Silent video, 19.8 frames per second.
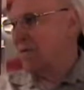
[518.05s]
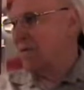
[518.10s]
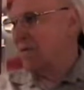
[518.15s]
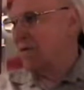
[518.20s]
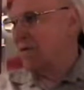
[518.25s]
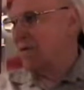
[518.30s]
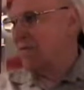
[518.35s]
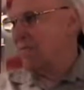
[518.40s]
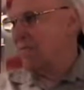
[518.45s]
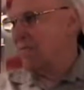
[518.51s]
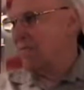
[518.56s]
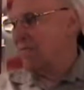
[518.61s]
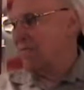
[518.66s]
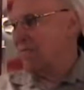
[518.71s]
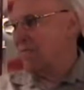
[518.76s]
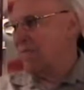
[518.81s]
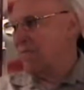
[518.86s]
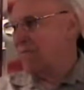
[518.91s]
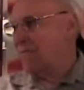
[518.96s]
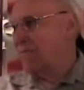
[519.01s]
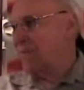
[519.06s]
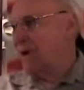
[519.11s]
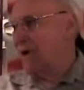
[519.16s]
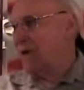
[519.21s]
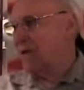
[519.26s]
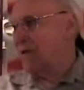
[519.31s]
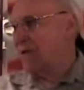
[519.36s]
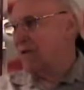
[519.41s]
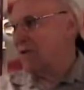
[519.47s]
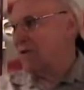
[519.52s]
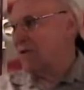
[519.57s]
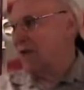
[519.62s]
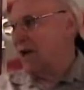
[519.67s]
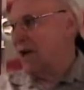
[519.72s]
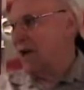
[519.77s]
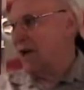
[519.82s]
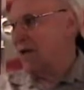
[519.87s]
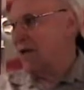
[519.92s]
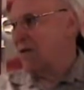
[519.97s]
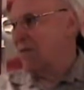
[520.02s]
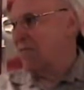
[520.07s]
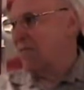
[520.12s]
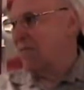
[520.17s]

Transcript: We met in Seattle,